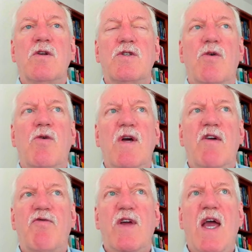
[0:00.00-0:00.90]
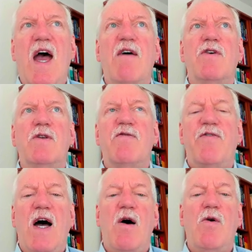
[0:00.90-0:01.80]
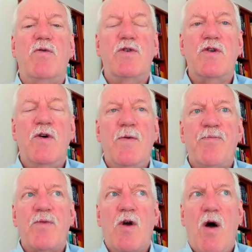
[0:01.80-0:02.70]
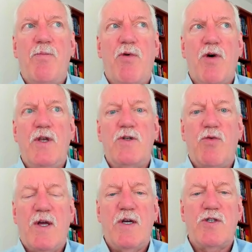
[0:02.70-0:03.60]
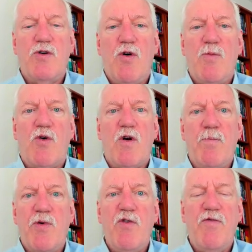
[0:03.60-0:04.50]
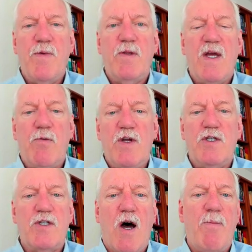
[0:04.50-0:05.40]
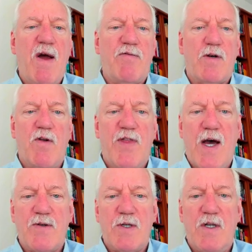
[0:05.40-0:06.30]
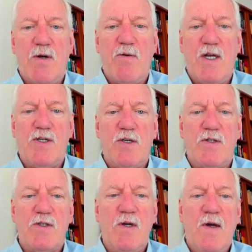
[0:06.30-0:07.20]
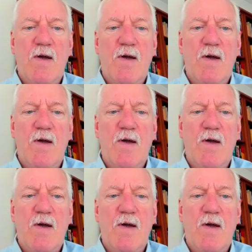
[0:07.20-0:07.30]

so if we haven't found a point where there's no more improvement, then we stop after 1,000 iterations.